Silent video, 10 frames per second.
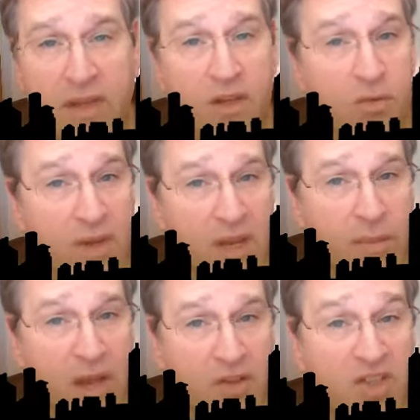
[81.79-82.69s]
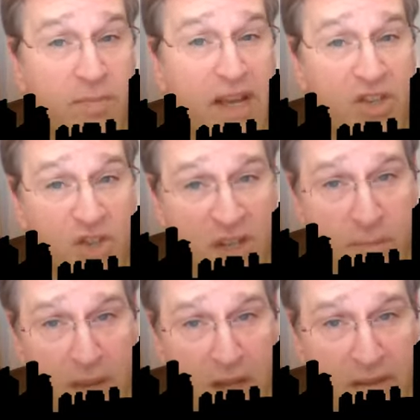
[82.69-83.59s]
that you email it to my
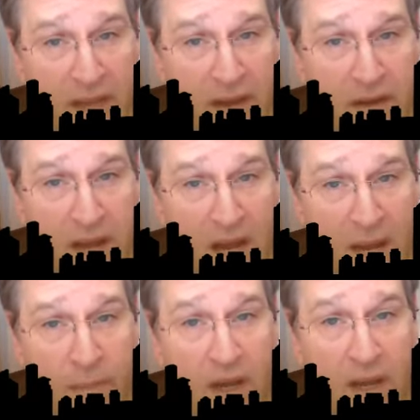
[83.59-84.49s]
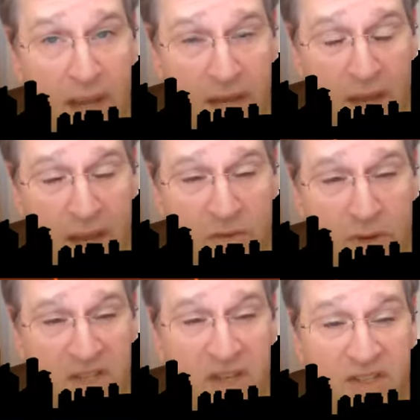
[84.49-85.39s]
gmail.com
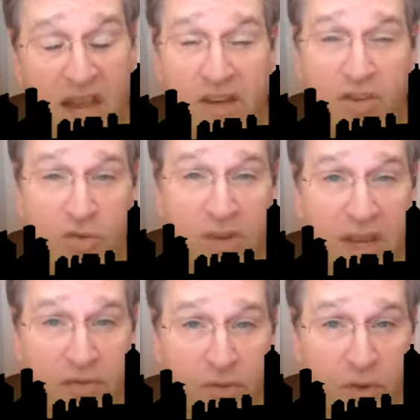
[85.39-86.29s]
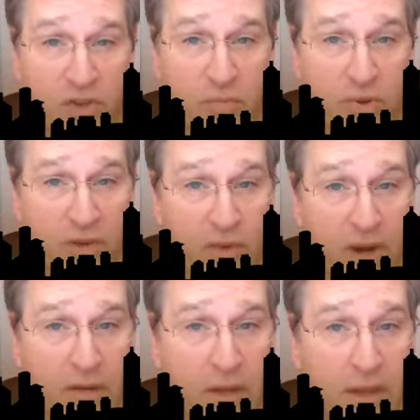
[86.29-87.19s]
address, because I do get those pretty
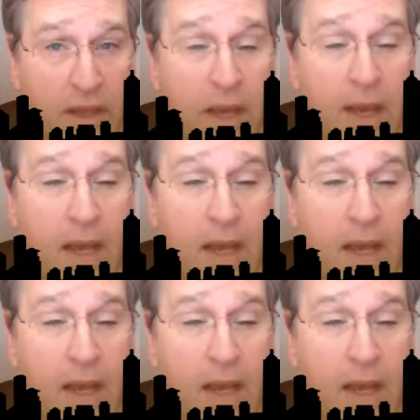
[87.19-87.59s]
regularly,